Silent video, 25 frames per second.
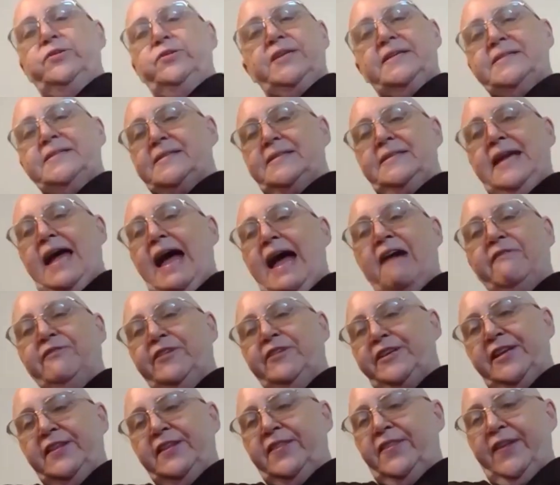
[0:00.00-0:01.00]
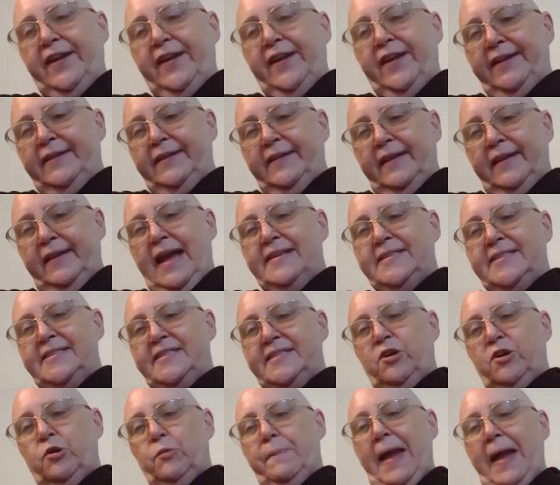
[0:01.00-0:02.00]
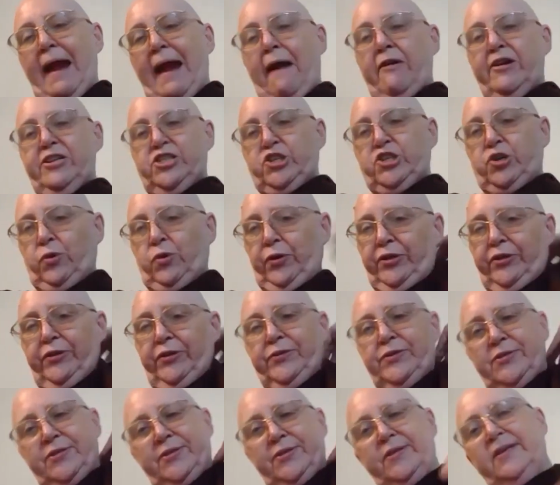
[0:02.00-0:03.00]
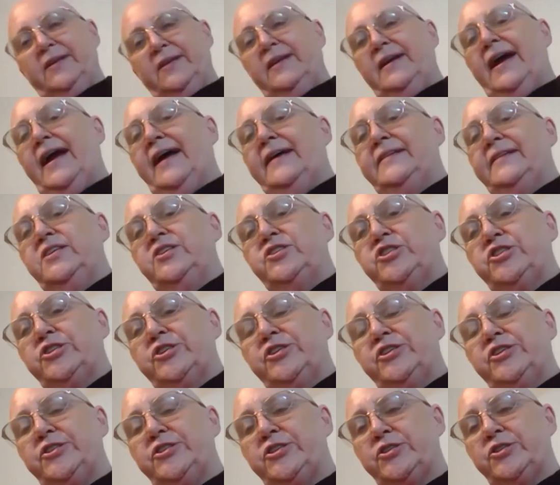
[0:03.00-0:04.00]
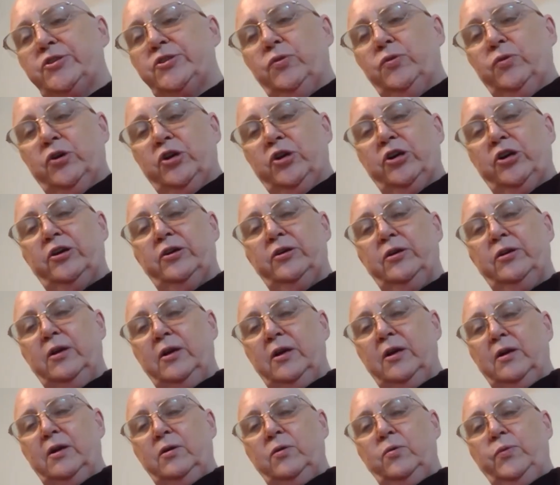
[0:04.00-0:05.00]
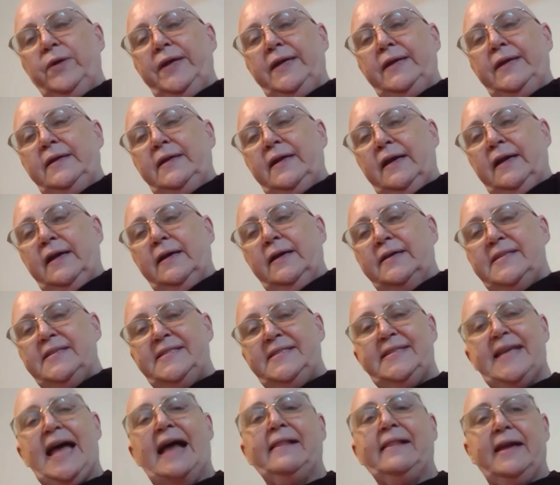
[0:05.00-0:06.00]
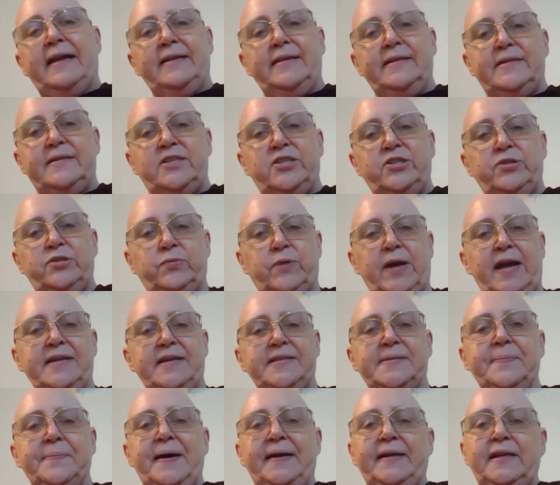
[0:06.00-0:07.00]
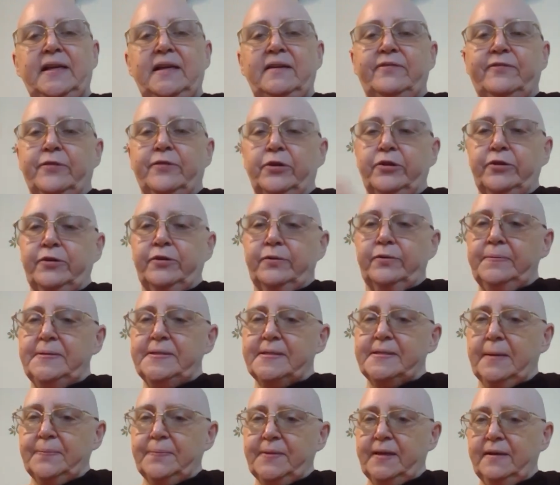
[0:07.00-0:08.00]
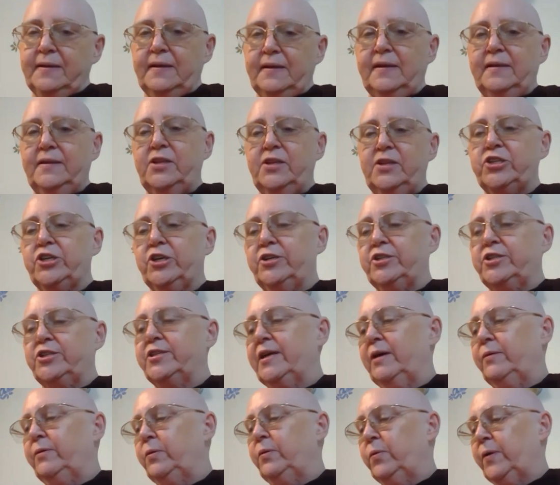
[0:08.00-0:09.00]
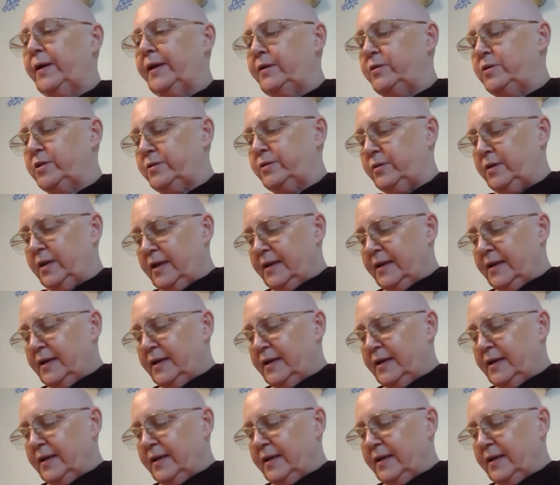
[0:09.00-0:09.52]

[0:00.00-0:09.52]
doesn't have anything as their marriage quilt at the church, or we uh, sell it to raise money for something in the church that we want to do.